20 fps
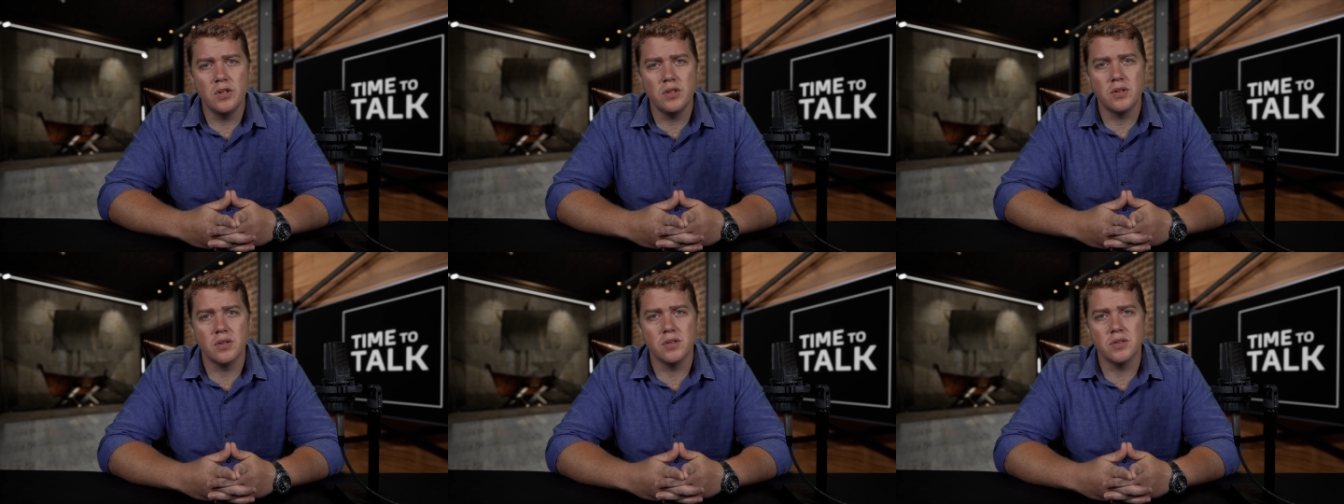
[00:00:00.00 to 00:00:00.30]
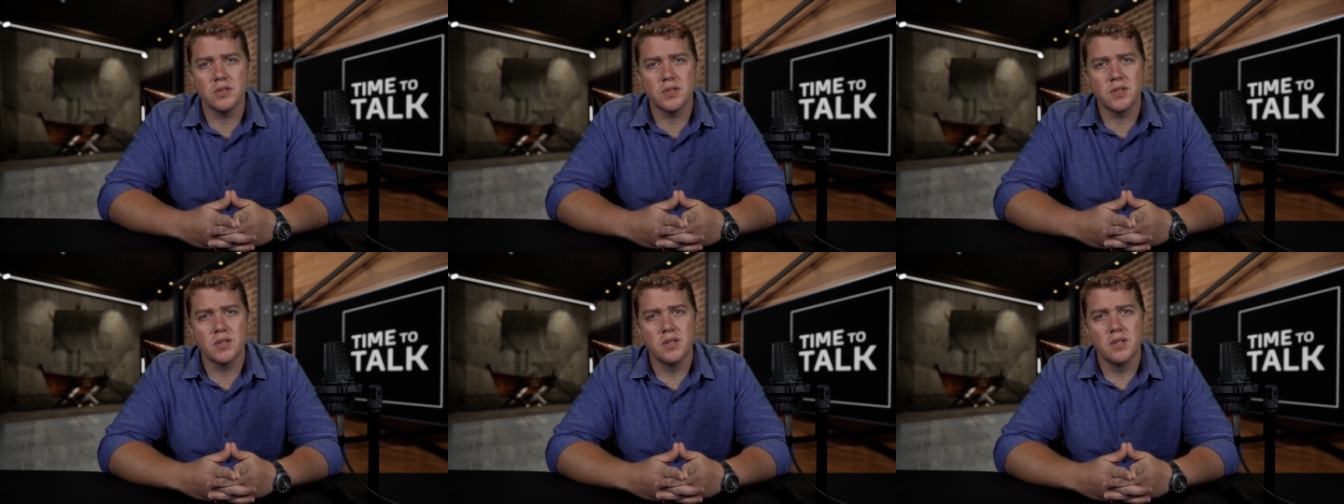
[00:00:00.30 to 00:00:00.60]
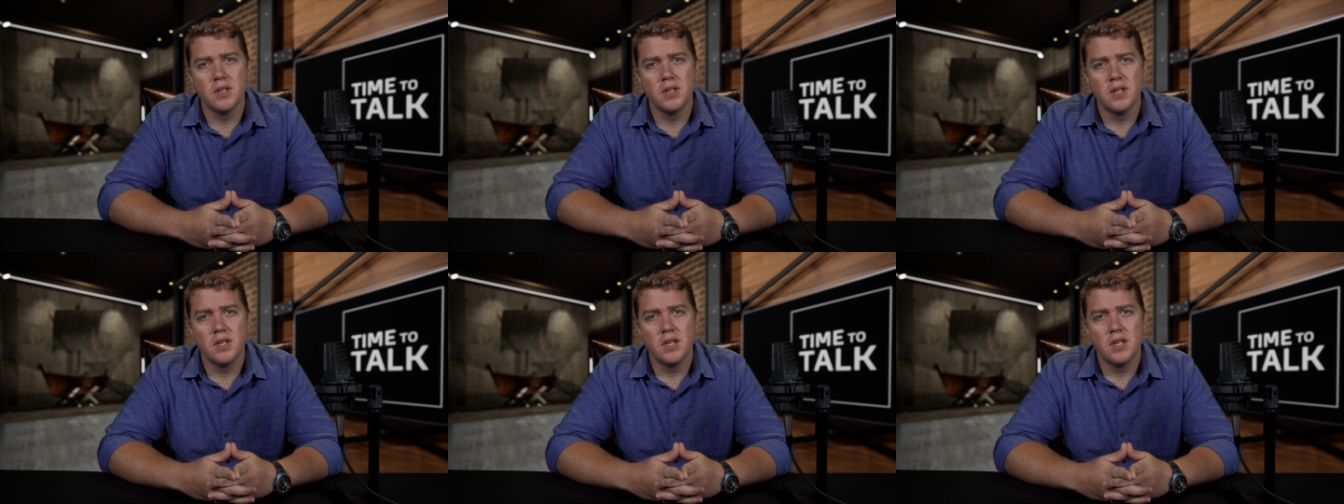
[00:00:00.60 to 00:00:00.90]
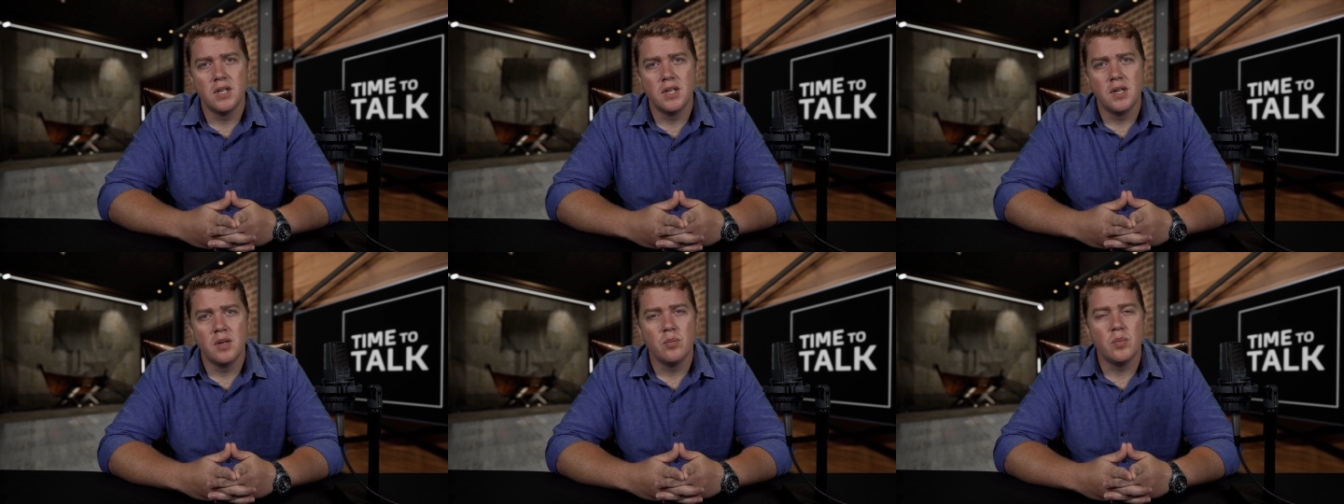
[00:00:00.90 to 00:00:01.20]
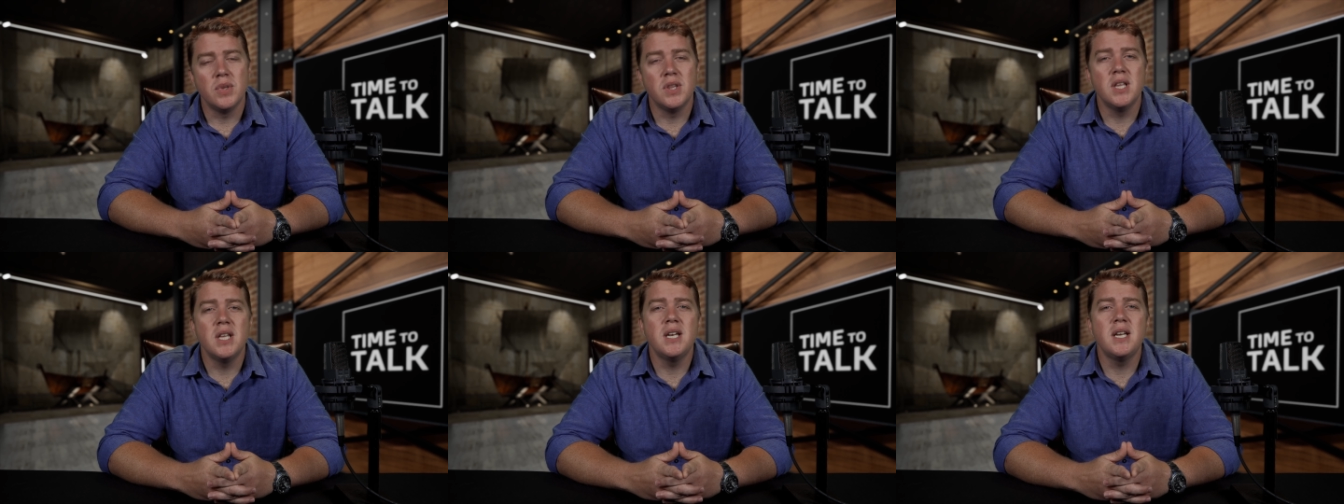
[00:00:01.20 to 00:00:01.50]
wonders.
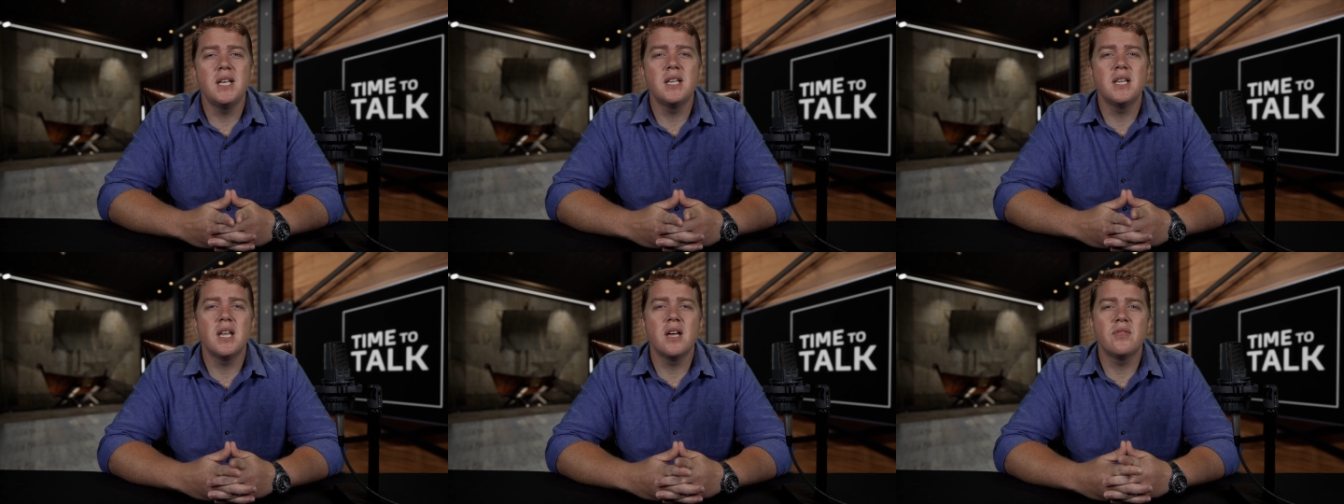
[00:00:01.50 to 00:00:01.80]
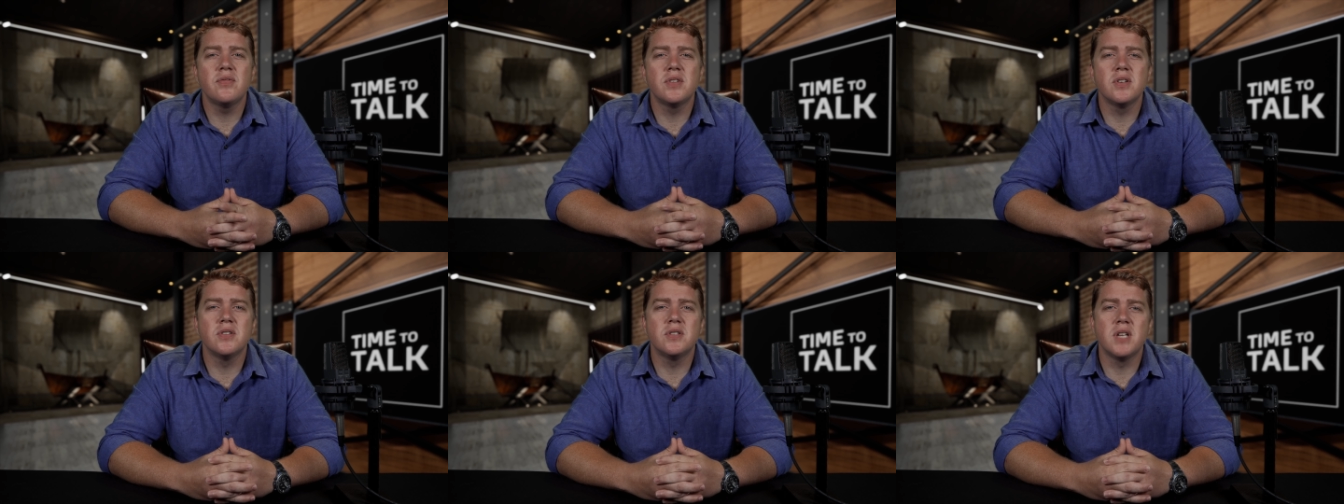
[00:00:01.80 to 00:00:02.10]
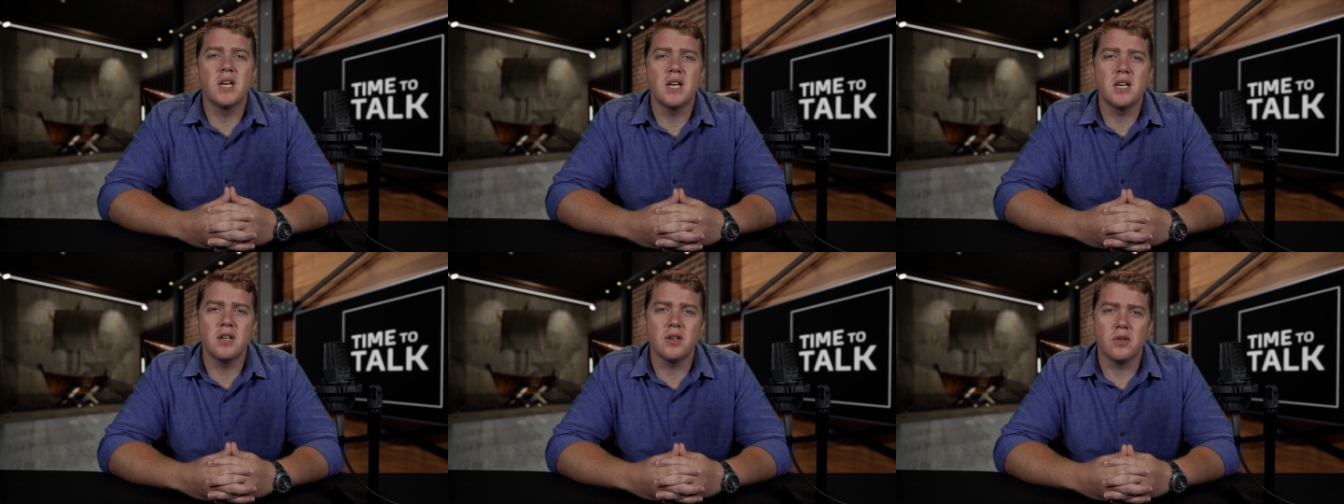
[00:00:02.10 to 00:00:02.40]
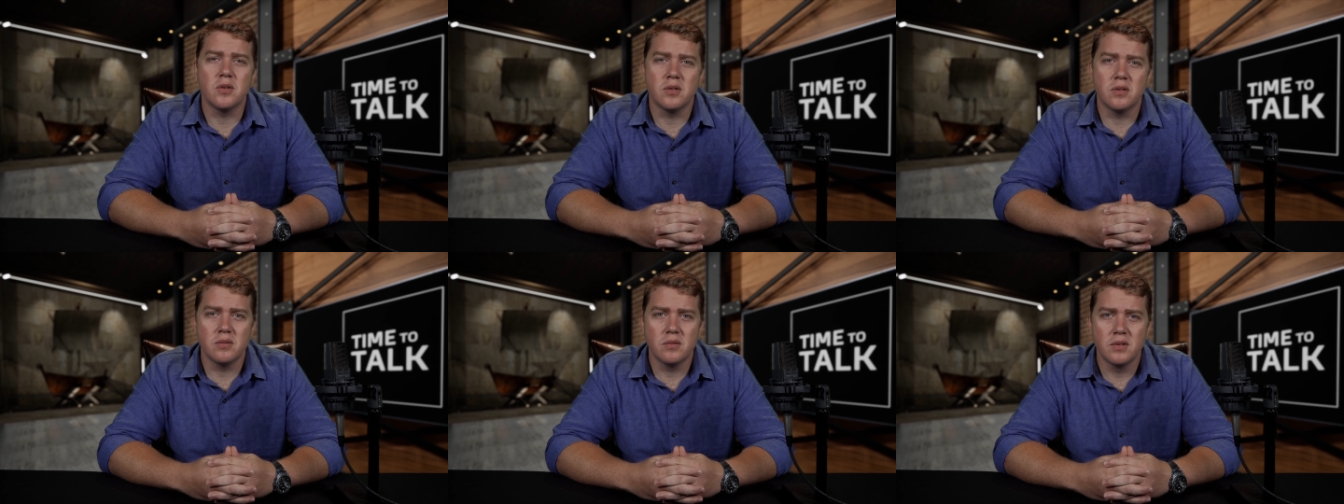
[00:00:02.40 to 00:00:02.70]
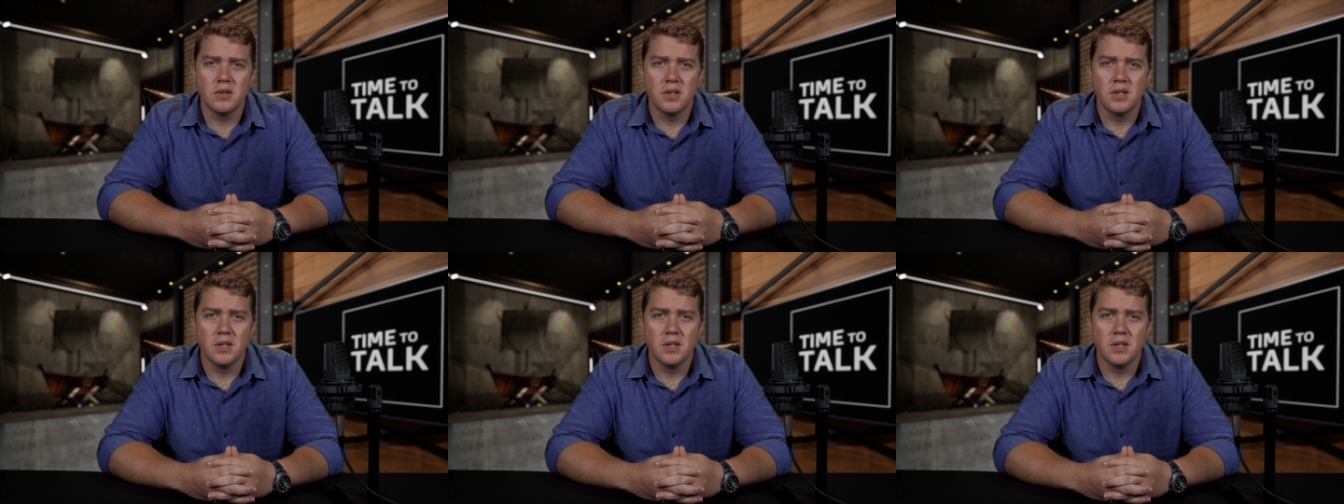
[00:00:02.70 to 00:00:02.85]
But then he left their town.